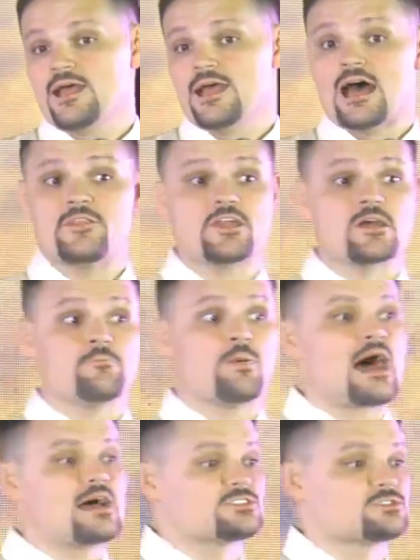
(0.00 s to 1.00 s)
And the
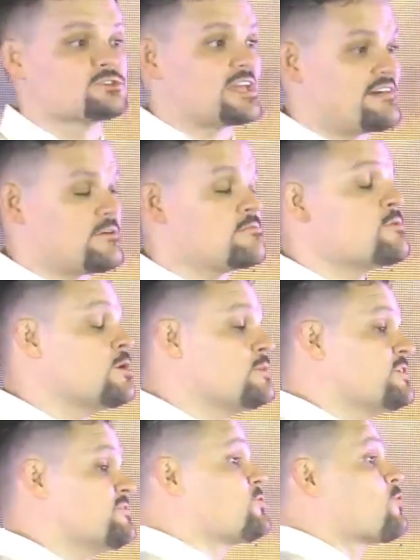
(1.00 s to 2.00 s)
apostles have a moment
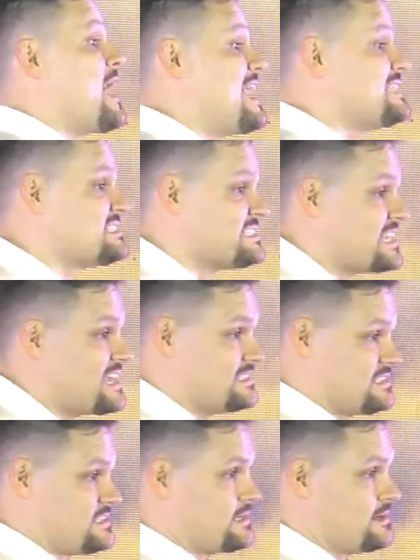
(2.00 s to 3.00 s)
of crisis.
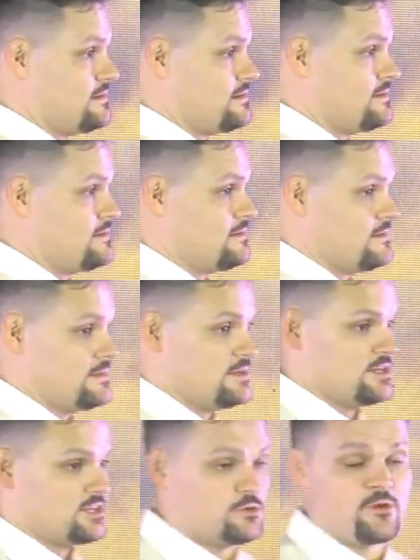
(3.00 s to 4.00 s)

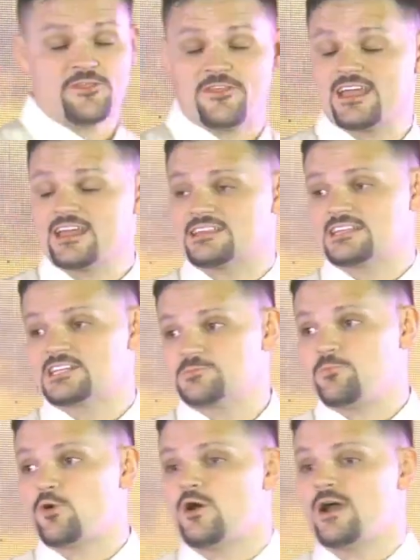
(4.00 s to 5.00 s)
You would think at this
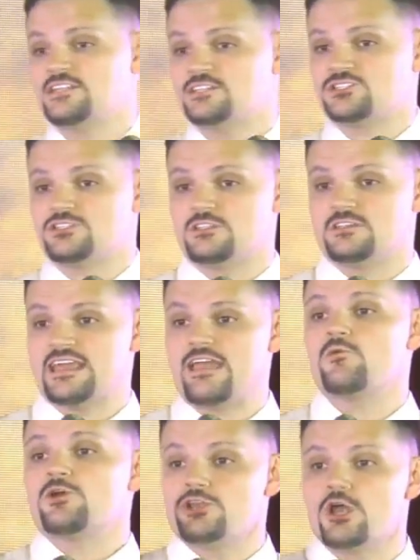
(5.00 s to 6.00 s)
point they
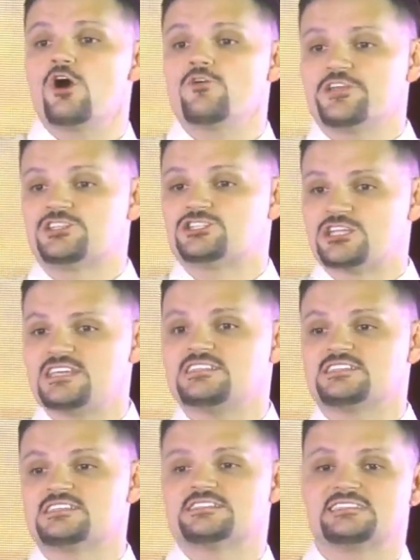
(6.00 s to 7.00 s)
would know that
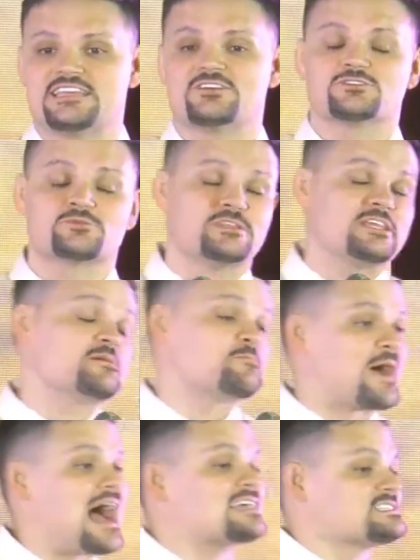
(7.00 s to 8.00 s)
Jesus deals with the
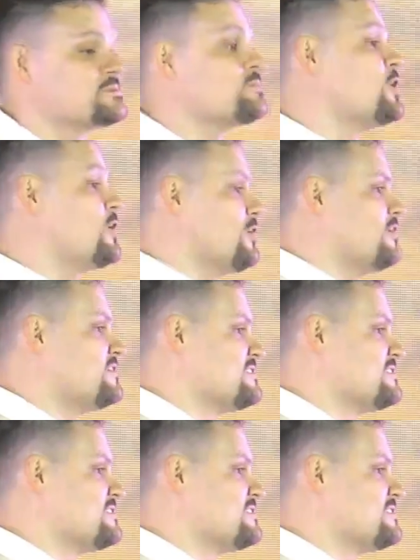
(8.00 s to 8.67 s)
impossible.